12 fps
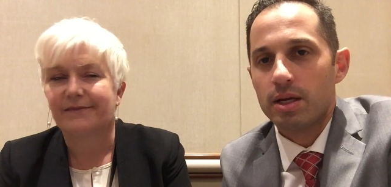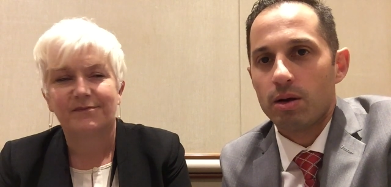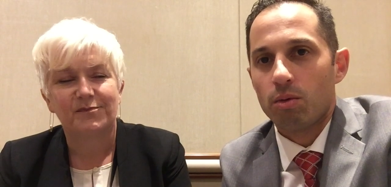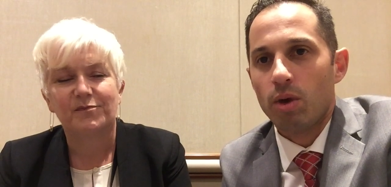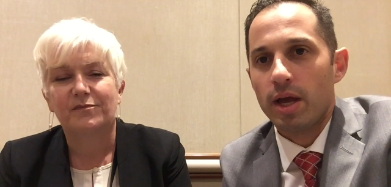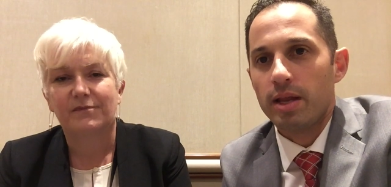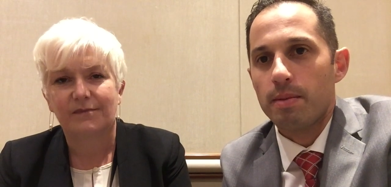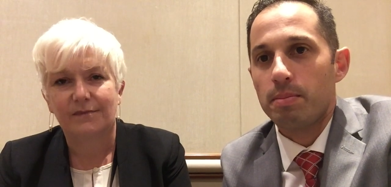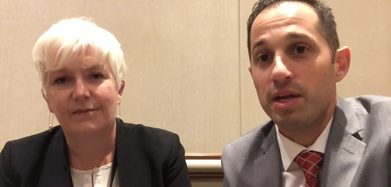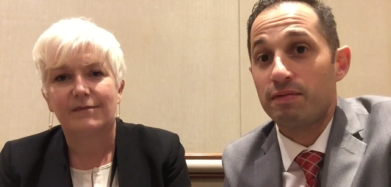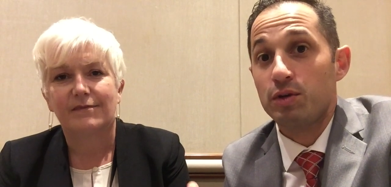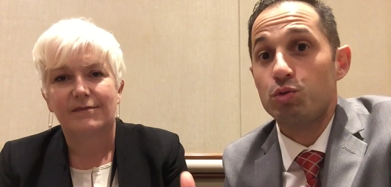Speaker 1: right?
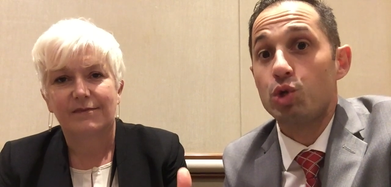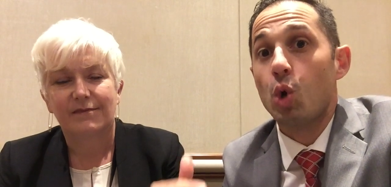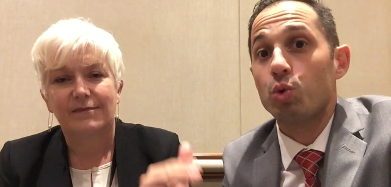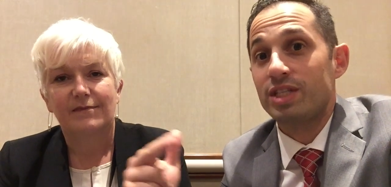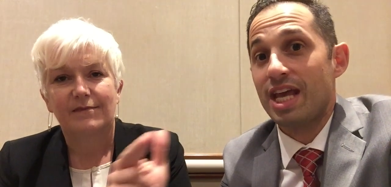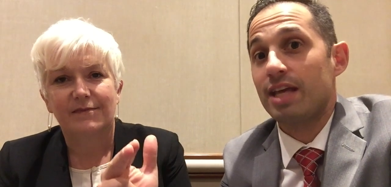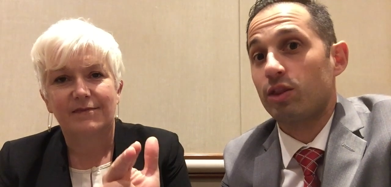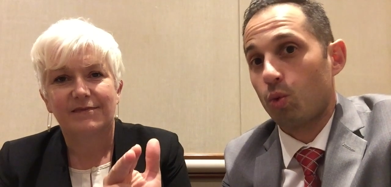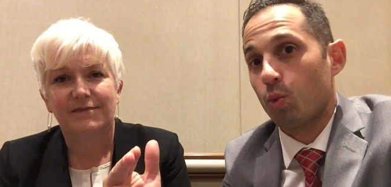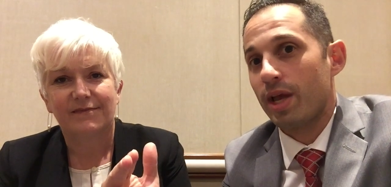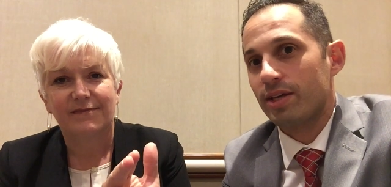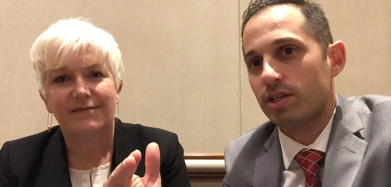But if you don't take the
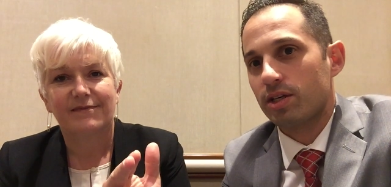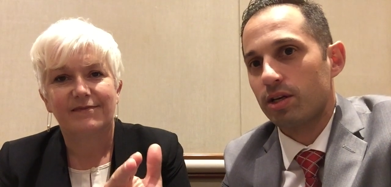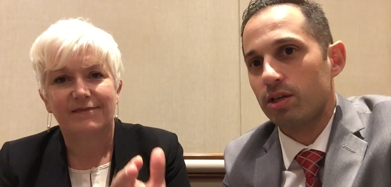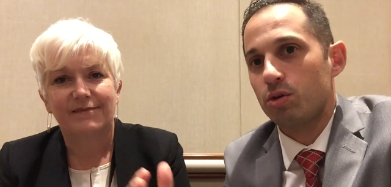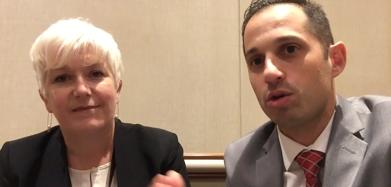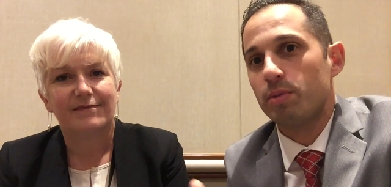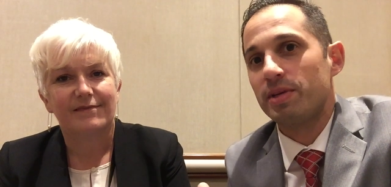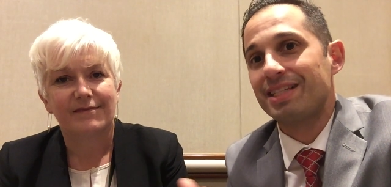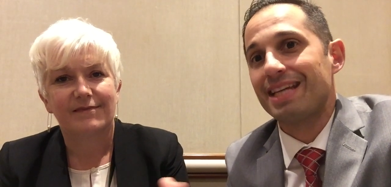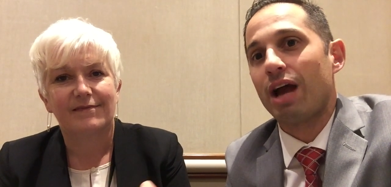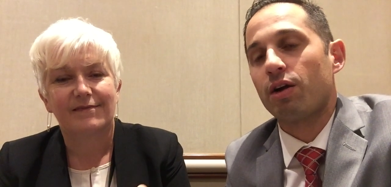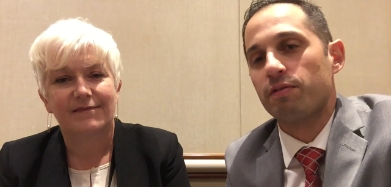risk, you could be
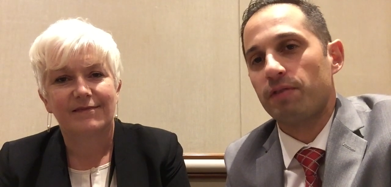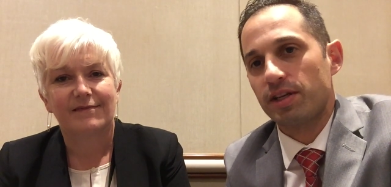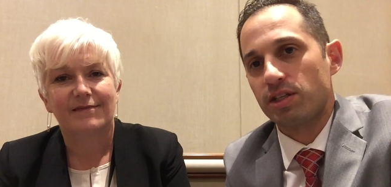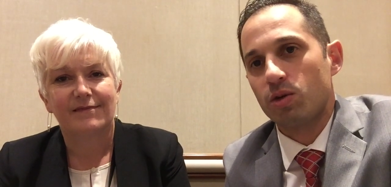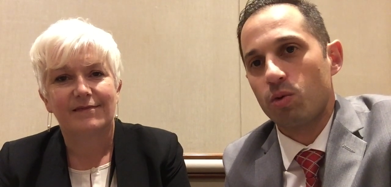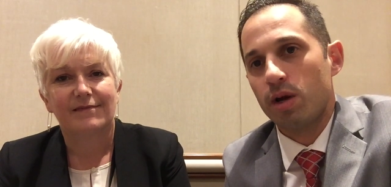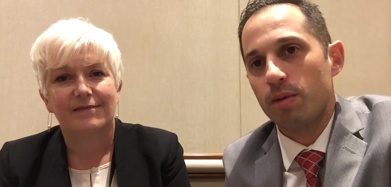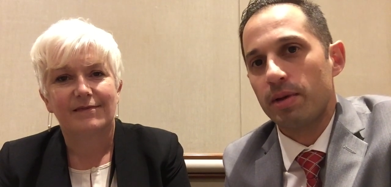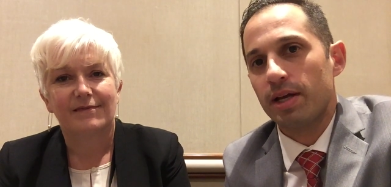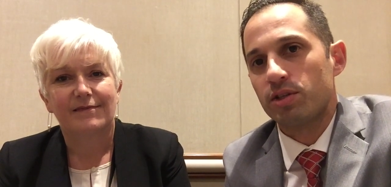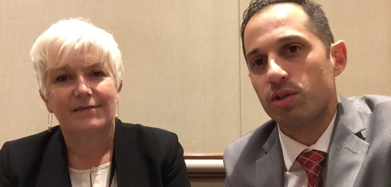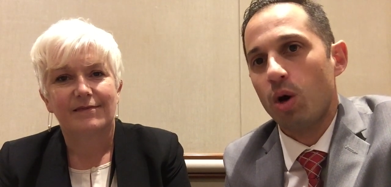sacrificing quite a
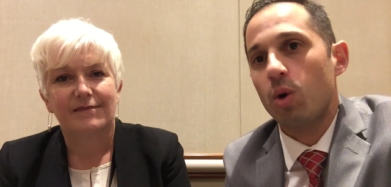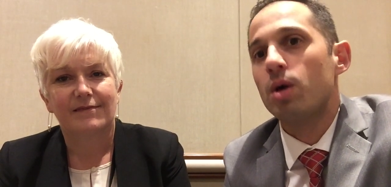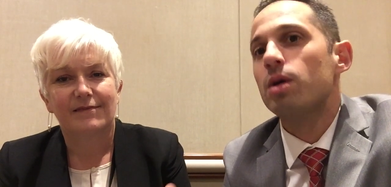bit. So.